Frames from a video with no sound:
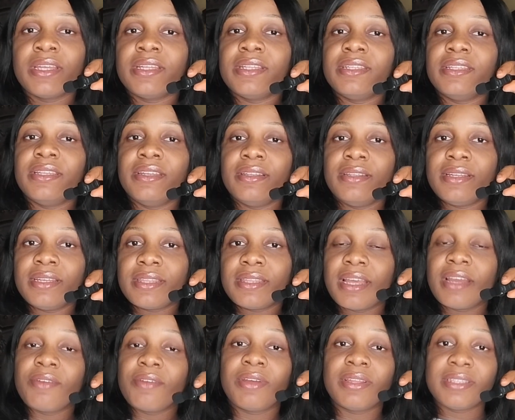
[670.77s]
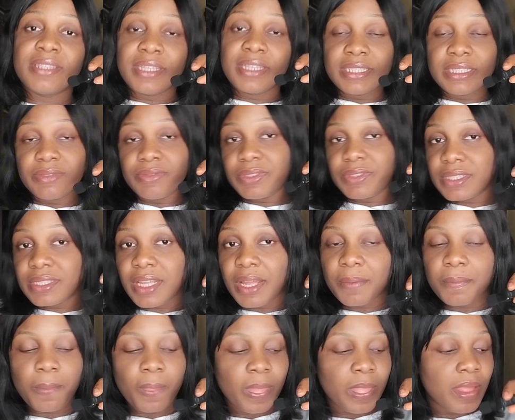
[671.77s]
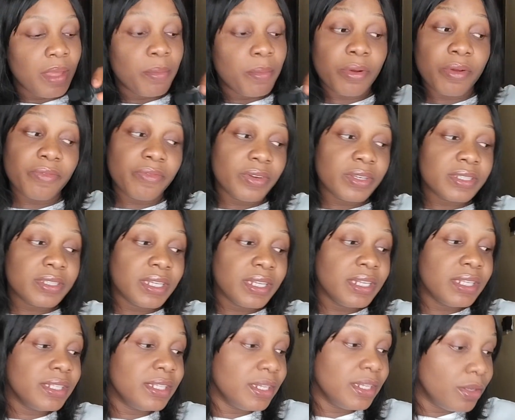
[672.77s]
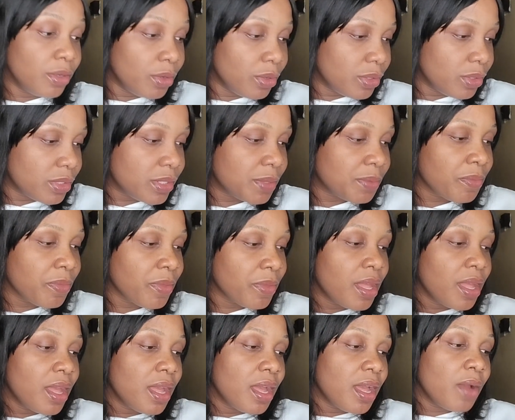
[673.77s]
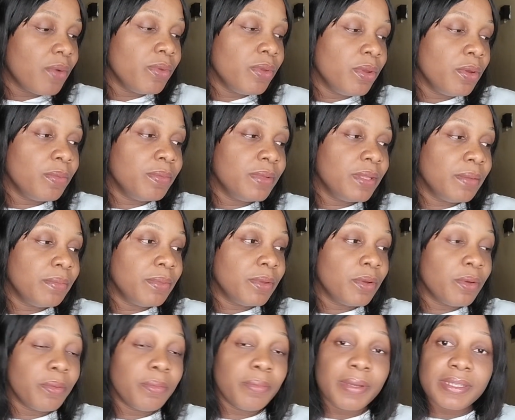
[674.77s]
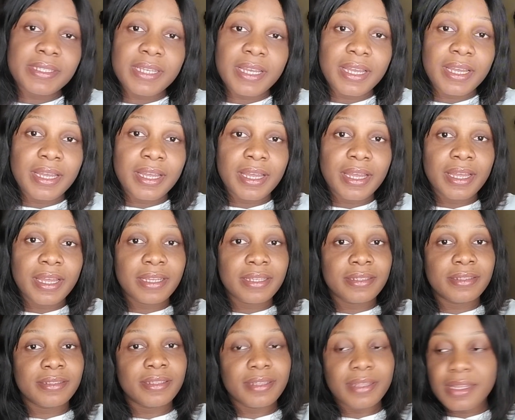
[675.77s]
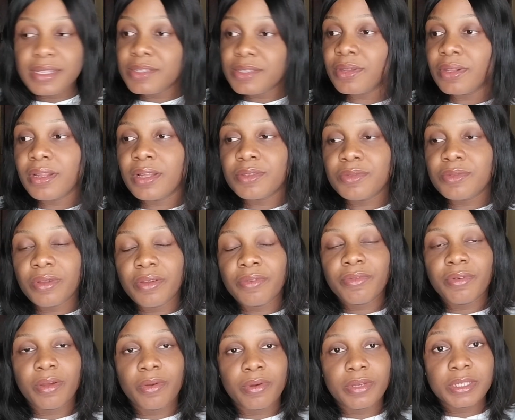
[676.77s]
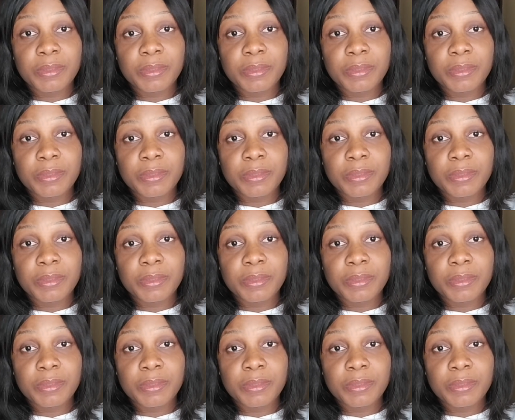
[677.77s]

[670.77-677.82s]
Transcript: they later granted the visa. But unfortunately, they lost. I will hope they become better and things turn out well for our